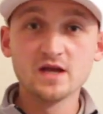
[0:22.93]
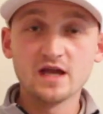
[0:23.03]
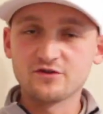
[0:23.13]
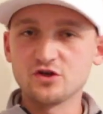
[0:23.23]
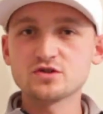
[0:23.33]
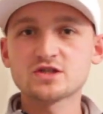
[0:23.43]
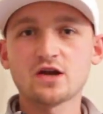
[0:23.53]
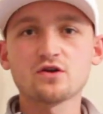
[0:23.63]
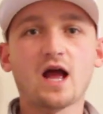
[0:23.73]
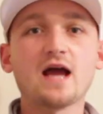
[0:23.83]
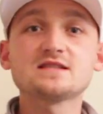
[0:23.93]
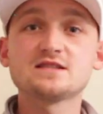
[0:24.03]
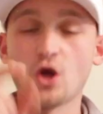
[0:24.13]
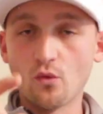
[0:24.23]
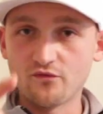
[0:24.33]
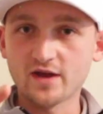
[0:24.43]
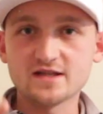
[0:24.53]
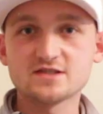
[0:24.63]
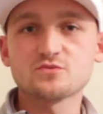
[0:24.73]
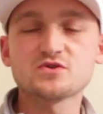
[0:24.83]
If you're new to the channel, guys, don't
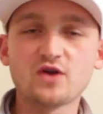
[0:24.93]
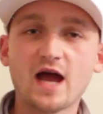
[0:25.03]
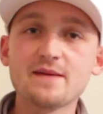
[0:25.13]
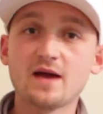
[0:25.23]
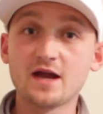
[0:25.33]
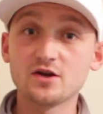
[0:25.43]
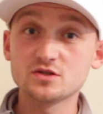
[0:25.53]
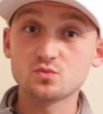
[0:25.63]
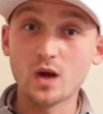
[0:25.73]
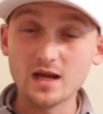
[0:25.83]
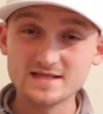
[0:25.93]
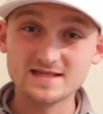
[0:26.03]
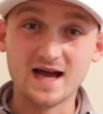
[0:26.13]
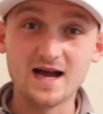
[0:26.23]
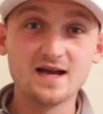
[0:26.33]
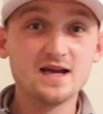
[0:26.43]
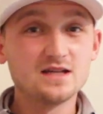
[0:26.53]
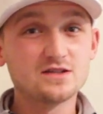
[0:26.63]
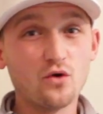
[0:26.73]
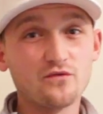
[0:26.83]
forget to subscribe, and as well as that,
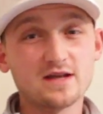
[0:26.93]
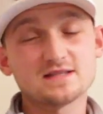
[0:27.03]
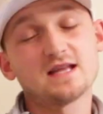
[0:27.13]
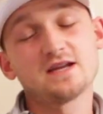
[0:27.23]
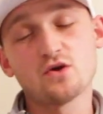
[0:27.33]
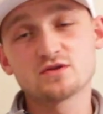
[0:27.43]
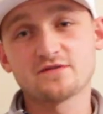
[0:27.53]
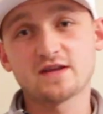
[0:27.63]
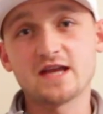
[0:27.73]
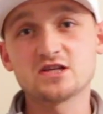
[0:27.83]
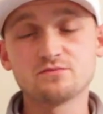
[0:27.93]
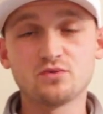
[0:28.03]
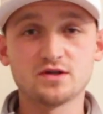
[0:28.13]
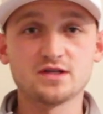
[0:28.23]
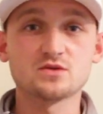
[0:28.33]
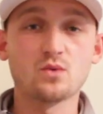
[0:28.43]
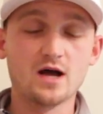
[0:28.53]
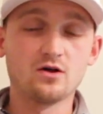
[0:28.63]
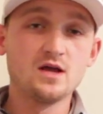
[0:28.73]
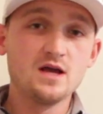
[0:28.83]
don't forget to hit that notification button as
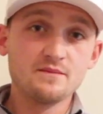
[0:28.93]
well.